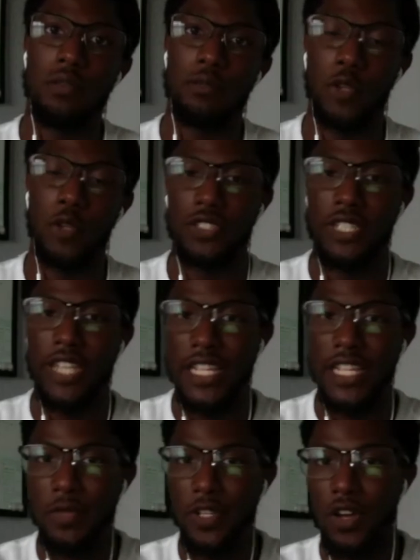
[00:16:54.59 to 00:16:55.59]
post
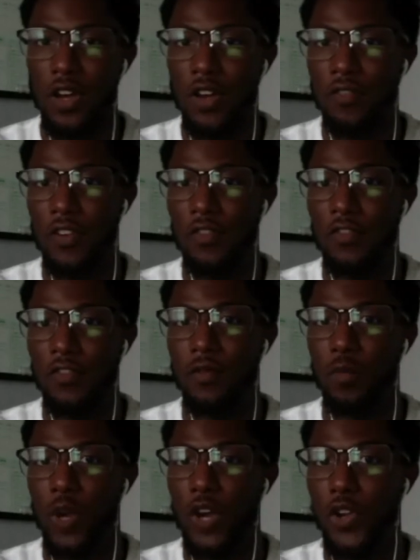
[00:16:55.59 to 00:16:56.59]
engagement off of
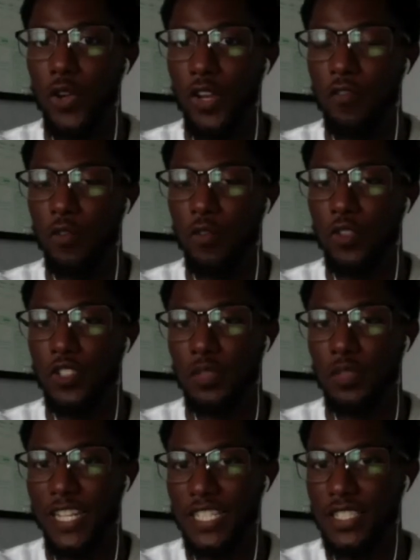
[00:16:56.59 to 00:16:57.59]
well-known influencers
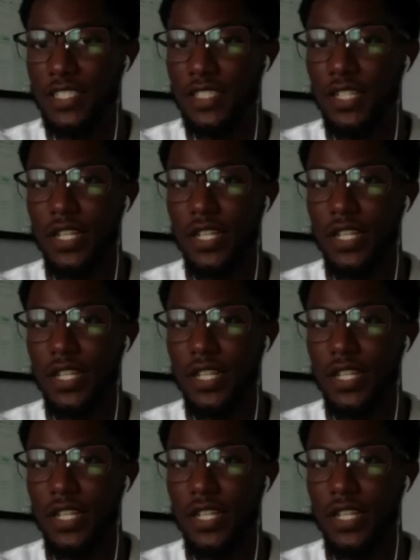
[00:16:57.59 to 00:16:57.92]
pages.